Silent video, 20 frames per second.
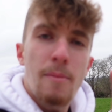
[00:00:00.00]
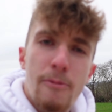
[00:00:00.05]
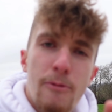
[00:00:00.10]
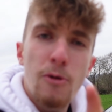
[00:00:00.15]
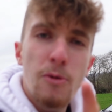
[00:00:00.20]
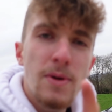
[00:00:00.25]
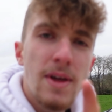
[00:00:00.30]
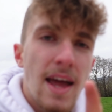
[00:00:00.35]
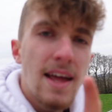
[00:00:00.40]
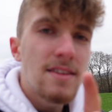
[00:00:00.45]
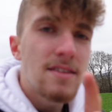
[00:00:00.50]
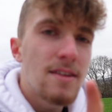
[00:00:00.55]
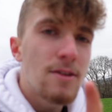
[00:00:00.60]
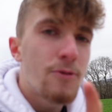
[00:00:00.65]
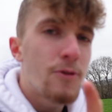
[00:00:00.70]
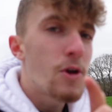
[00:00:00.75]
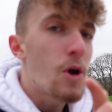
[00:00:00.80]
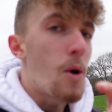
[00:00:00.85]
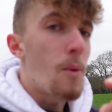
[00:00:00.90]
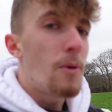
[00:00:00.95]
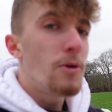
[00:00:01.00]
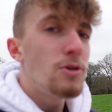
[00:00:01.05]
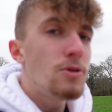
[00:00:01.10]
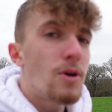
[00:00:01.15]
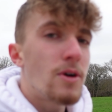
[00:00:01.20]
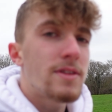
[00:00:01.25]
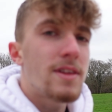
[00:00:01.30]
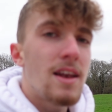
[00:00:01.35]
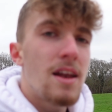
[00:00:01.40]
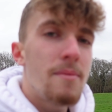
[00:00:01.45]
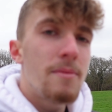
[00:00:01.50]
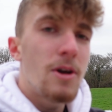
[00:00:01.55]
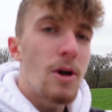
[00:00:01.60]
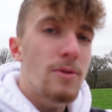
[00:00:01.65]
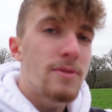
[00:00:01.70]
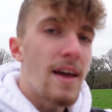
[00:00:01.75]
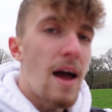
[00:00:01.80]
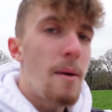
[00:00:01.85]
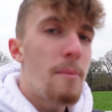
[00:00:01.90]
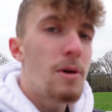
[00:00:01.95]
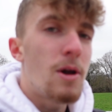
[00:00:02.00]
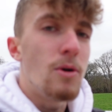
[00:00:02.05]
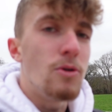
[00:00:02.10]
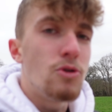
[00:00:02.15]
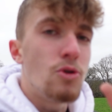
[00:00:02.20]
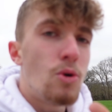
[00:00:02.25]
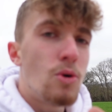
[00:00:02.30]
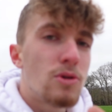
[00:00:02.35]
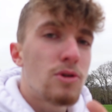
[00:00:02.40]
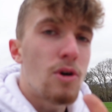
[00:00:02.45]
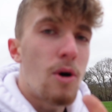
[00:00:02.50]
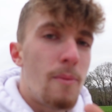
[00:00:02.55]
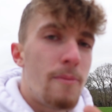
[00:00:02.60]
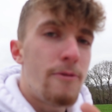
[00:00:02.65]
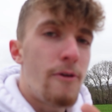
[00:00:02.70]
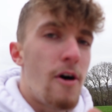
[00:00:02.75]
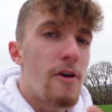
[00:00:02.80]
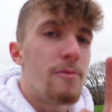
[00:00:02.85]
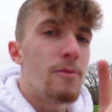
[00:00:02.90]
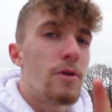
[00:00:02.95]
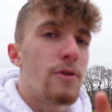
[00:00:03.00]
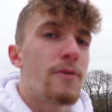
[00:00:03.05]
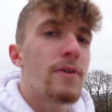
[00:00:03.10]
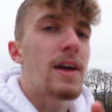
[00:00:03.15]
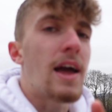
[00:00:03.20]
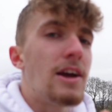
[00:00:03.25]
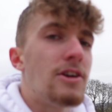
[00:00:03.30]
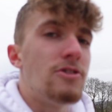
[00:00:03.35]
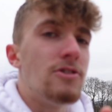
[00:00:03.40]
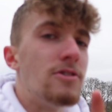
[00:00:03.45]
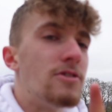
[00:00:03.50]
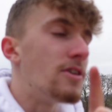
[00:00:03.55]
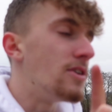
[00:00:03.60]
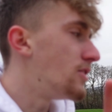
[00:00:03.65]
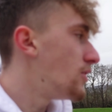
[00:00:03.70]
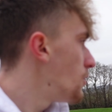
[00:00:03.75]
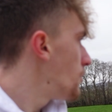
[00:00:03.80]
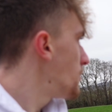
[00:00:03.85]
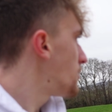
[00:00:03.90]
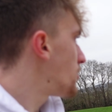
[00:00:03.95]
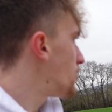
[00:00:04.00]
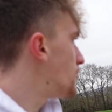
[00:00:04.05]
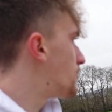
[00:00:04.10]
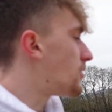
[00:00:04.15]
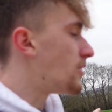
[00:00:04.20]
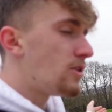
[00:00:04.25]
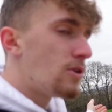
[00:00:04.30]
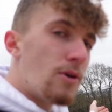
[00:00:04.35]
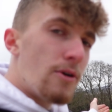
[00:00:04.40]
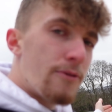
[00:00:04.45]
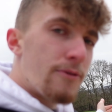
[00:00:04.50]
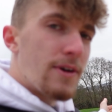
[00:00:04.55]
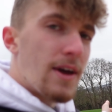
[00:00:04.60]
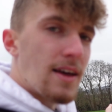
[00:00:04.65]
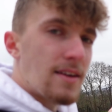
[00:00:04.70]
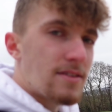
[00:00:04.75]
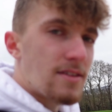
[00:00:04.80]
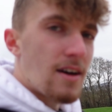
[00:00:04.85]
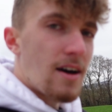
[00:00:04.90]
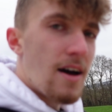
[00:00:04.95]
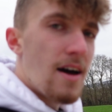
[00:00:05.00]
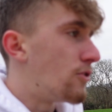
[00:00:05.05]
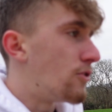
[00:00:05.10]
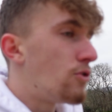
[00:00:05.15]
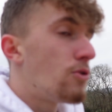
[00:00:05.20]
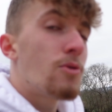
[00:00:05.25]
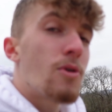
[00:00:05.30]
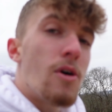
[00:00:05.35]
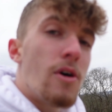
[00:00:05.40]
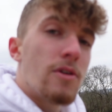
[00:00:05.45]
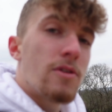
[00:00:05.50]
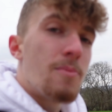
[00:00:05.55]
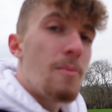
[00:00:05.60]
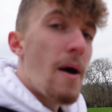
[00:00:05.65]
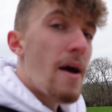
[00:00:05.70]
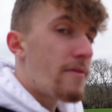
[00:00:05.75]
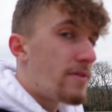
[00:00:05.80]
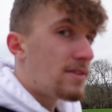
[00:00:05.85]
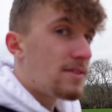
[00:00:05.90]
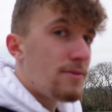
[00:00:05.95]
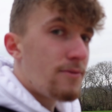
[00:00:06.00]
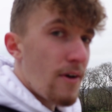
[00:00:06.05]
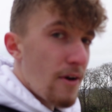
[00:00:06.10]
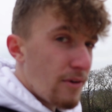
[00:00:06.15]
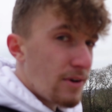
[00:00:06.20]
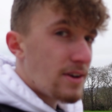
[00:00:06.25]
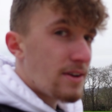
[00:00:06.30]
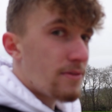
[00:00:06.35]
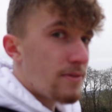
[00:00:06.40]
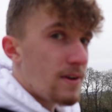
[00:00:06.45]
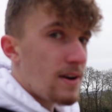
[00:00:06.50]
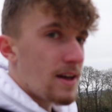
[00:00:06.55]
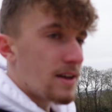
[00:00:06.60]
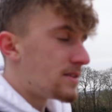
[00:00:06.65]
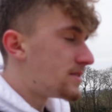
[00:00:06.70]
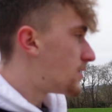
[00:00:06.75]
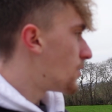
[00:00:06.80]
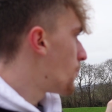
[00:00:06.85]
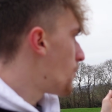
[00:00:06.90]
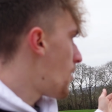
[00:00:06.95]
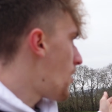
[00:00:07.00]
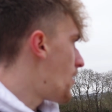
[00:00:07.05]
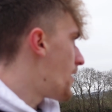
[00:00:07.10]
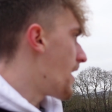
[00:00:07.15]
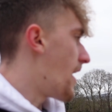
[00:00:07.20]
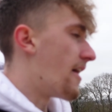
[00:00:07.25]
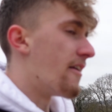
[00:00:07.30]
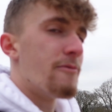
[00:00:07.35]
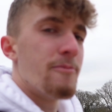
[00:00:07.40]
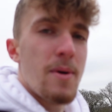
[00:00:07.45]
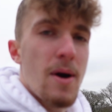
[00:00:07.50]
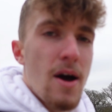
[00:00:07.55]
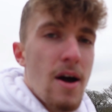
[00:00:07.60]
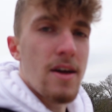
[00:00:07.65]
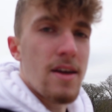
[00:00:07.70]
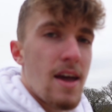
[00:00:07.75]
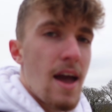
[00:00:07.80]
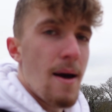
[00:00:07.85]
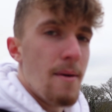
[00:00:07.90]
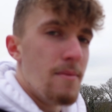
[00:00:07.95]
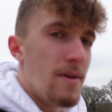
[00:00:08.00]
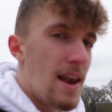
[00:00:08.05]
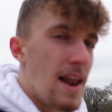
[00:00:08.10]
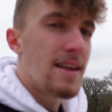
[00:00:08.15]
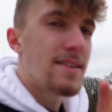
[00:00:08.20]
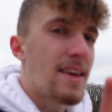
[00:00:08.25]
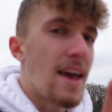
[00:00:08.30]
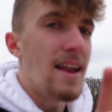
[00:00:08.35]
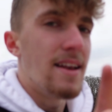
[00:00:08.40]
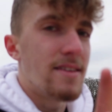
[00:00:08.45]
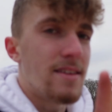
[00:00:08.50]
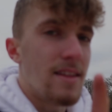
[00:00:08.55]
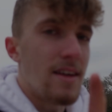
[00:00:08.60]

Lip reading: before we get into this video, I want you guys to let me know down below your top 5 modifications that you would do to your Fiesta, you guys might have a very different list to what I have. But yeah, let's get into